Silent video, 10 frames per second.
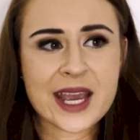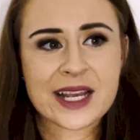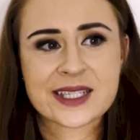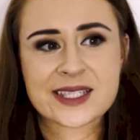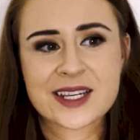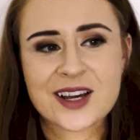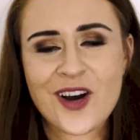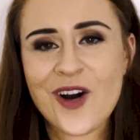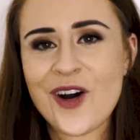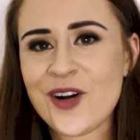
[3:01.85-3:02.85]
is
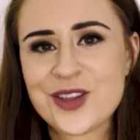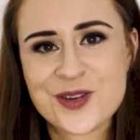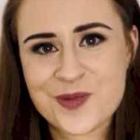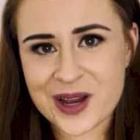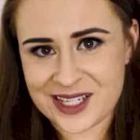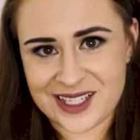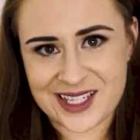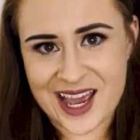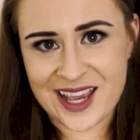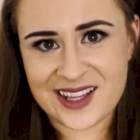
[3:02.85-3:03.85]
on your wedding
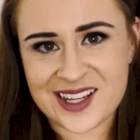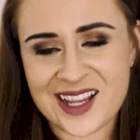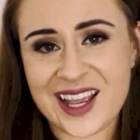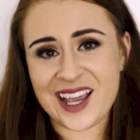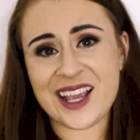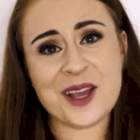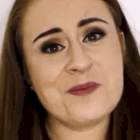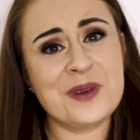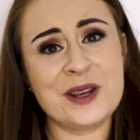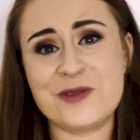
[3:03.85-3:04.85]
day, it
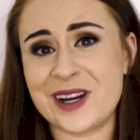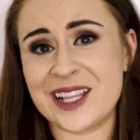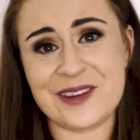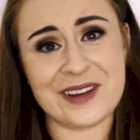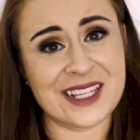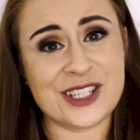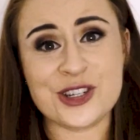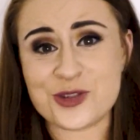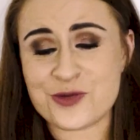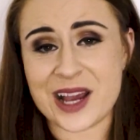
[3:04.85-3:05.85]
can be really
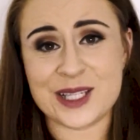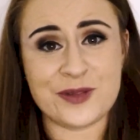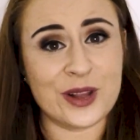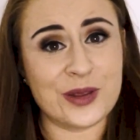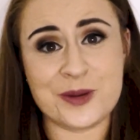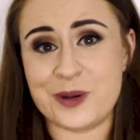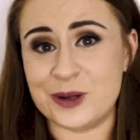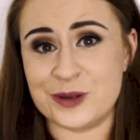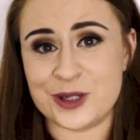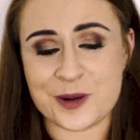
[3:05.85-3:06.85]
stressful on the
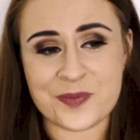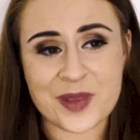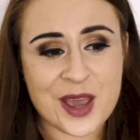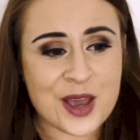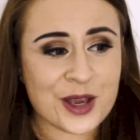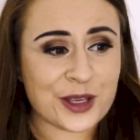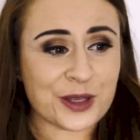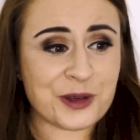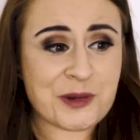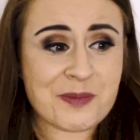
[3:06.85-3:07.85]
build-up.
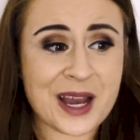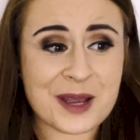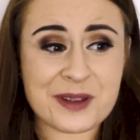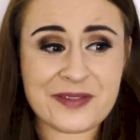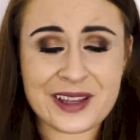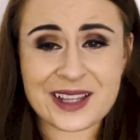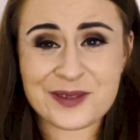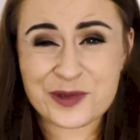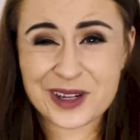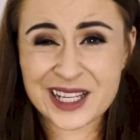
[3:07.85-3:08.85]
You might be
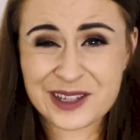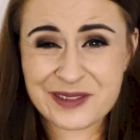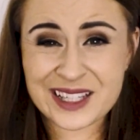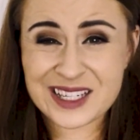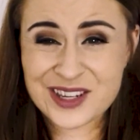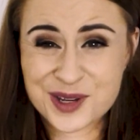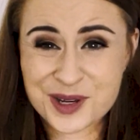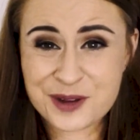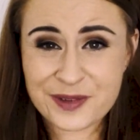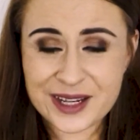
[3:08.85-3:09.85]
feeling really
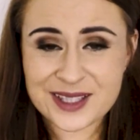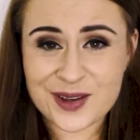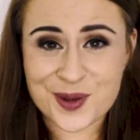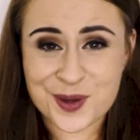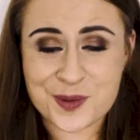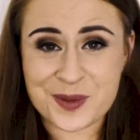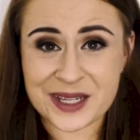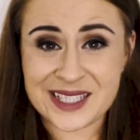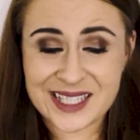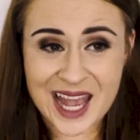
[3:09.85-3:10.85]
nervous on your
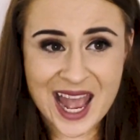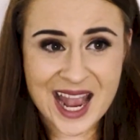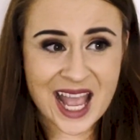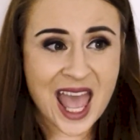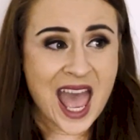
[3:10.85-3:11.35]
big day.